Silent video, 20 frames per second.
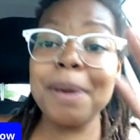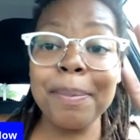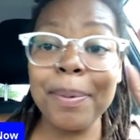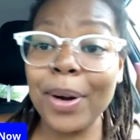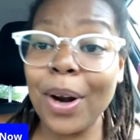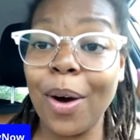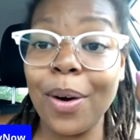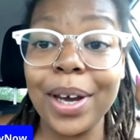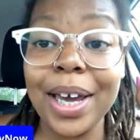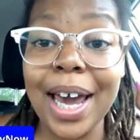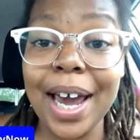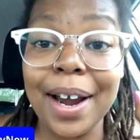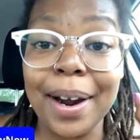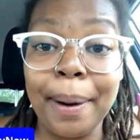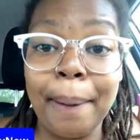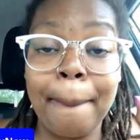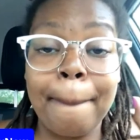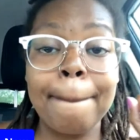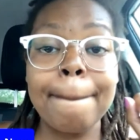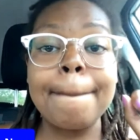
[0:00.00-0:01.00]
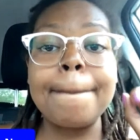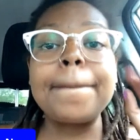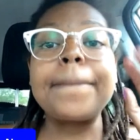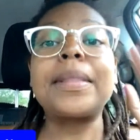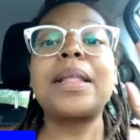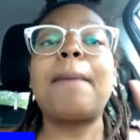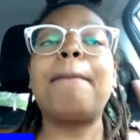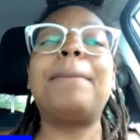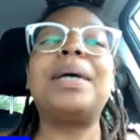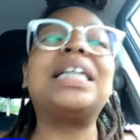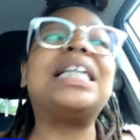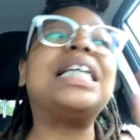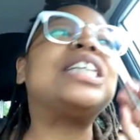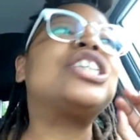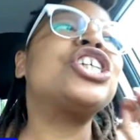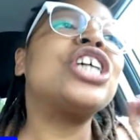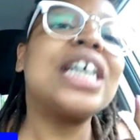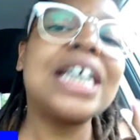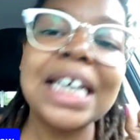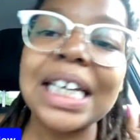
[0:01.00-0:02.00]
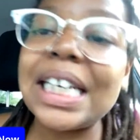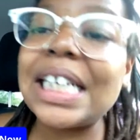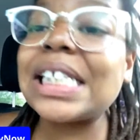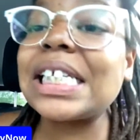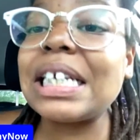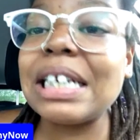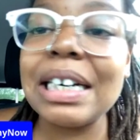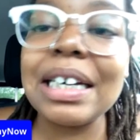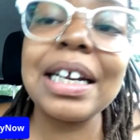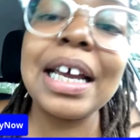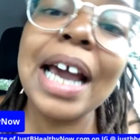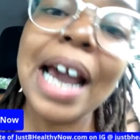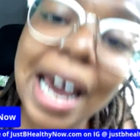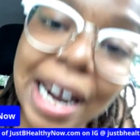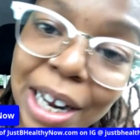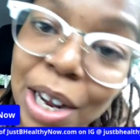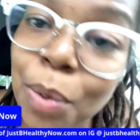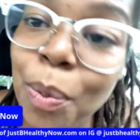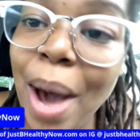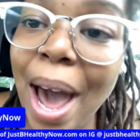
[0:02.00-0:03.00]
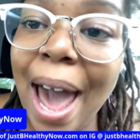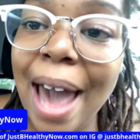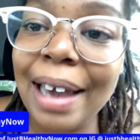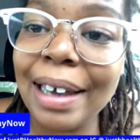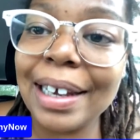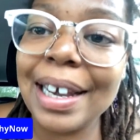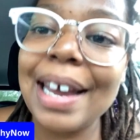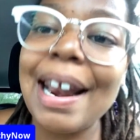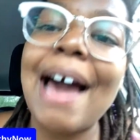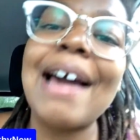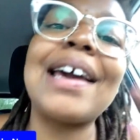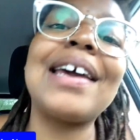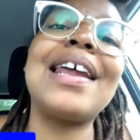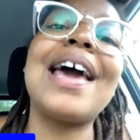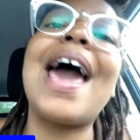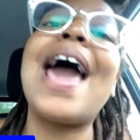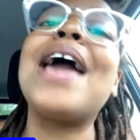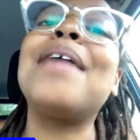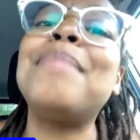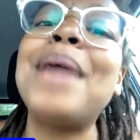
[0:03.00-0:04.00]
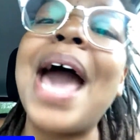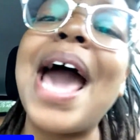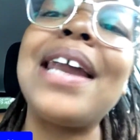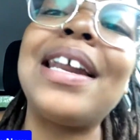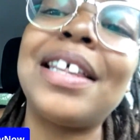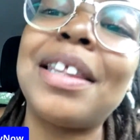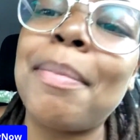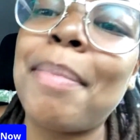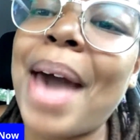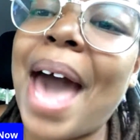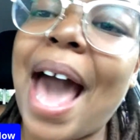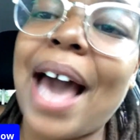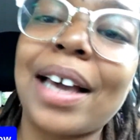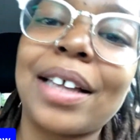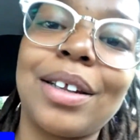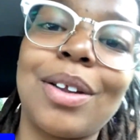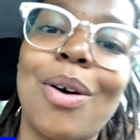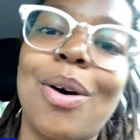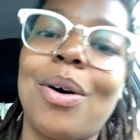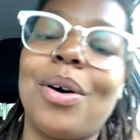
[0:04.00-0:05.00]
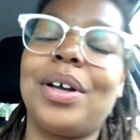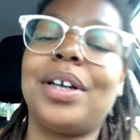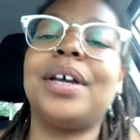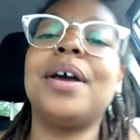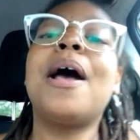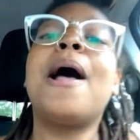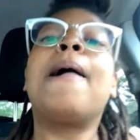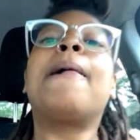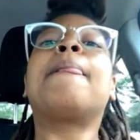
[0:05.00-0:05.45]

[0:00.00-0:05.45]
people don't care. But the chicken is good anyway. Can I get an amen in the back, Lord?